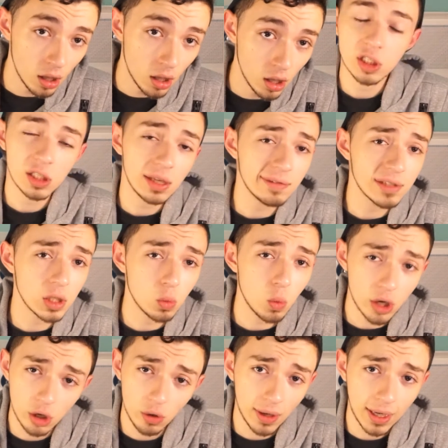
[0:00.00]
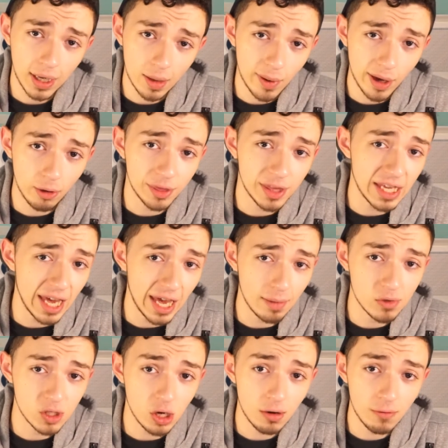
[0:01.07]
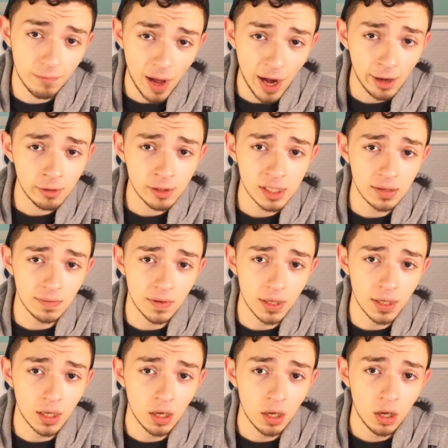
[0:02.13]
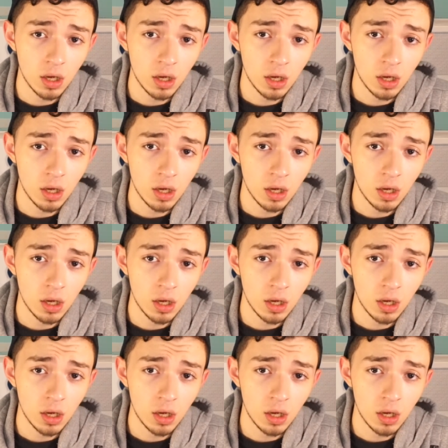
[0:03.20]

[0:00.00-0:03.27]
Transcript: which leaves us wondering about the Amazon Fire TV.